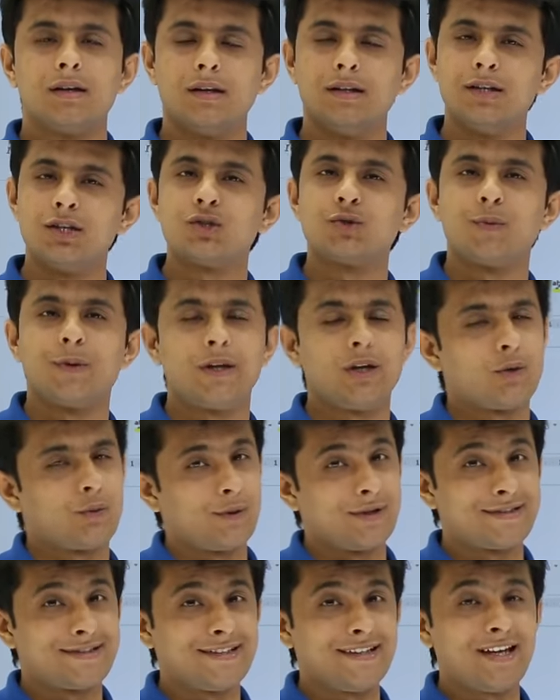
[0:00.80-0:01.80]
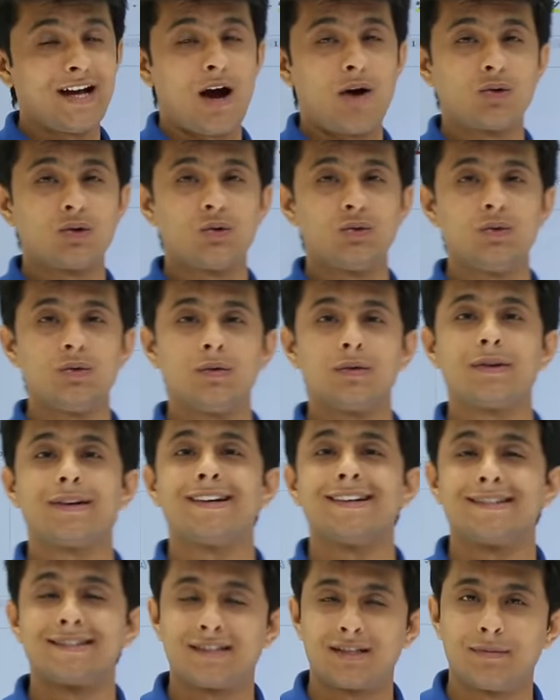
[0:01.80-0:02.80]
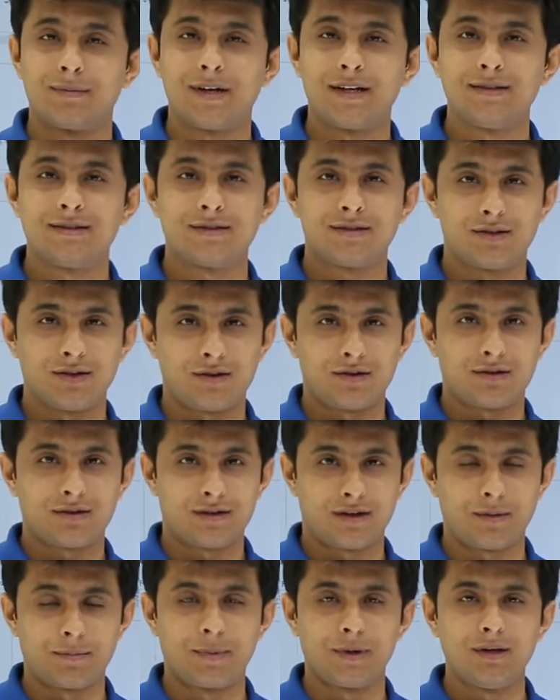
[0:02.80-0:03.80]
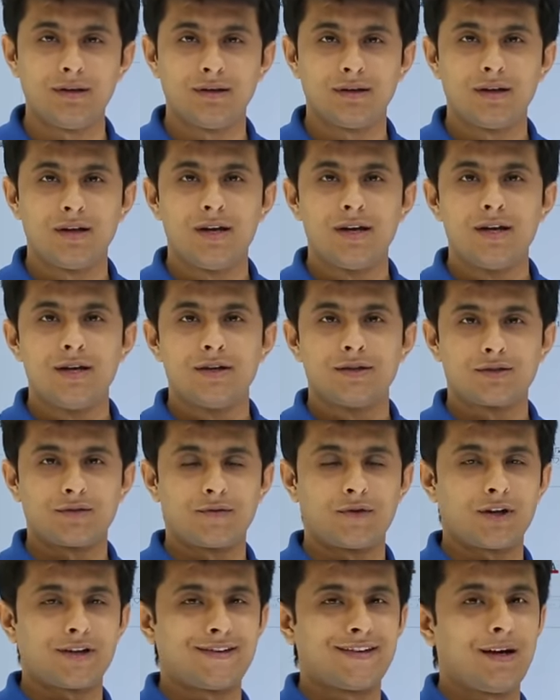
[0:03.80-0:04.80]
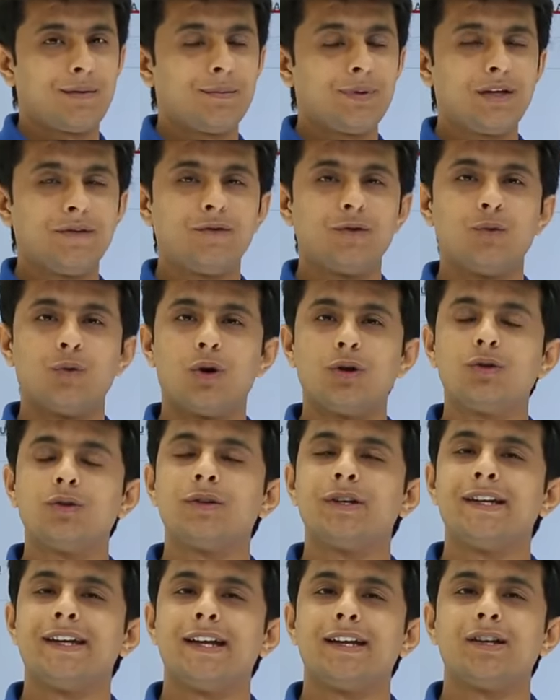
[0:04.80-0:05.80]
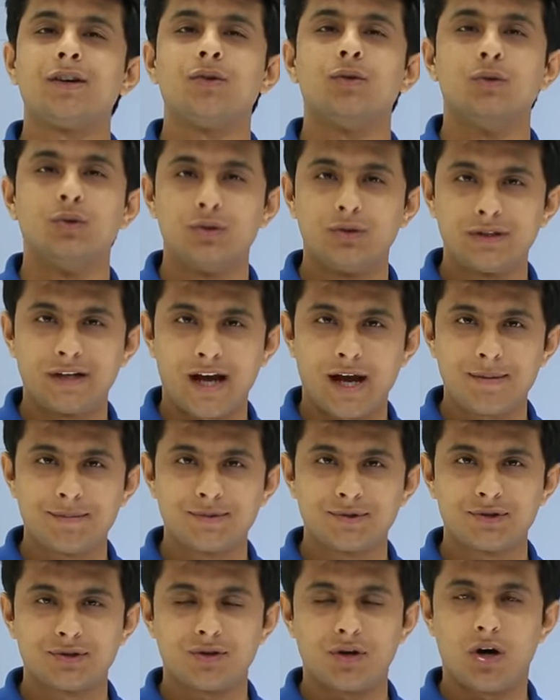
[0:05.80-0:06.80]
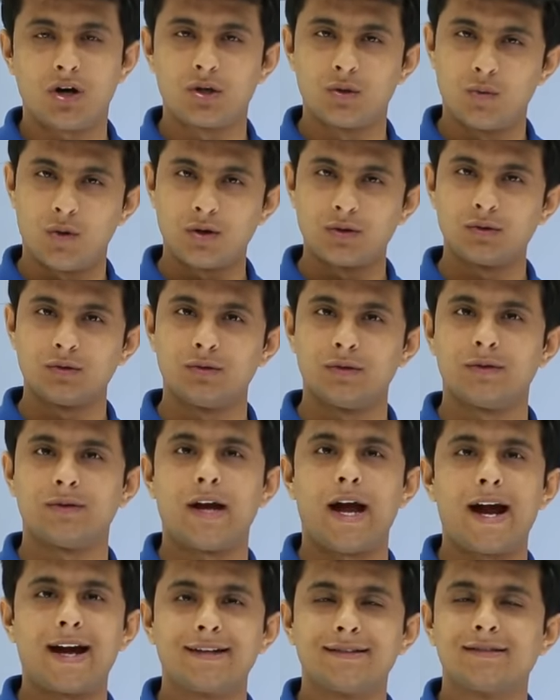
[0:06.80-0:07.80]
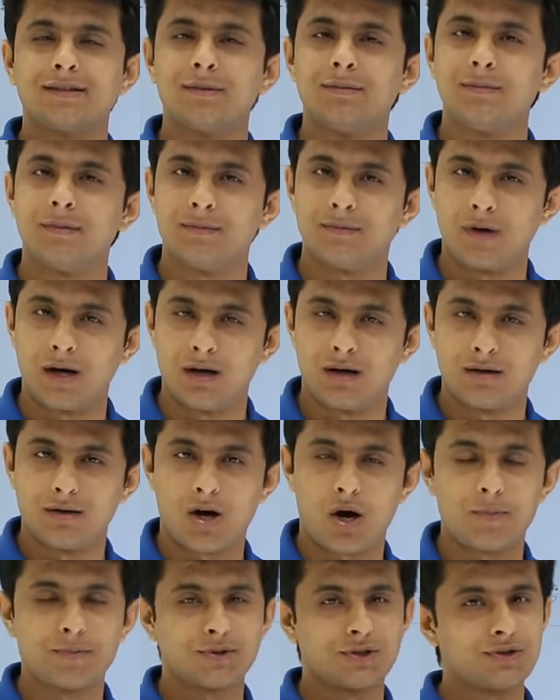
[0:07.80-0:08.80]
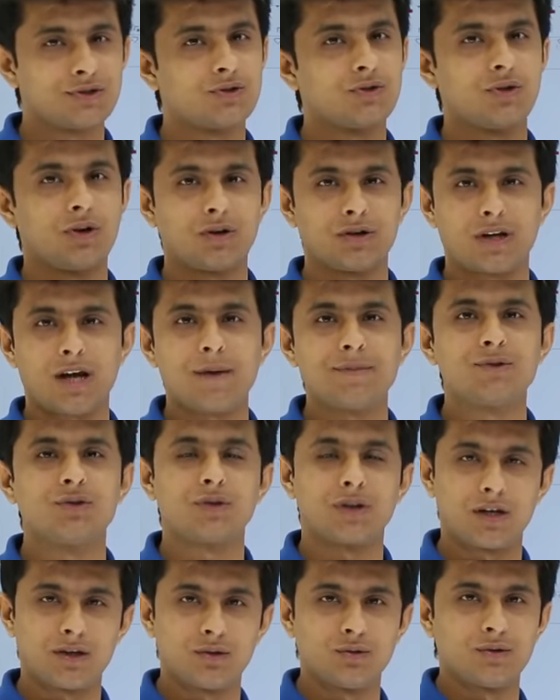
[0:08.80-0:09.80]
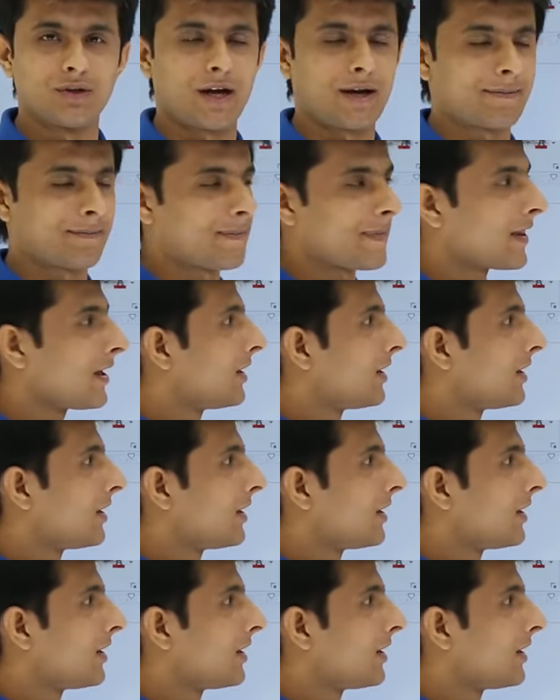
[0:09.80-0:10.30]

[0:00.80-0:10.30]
In this video, we'll see how to customize your ribbon. So for example, if you want to create your own tabs or you want to add some uh, options to your tabs, you can do that.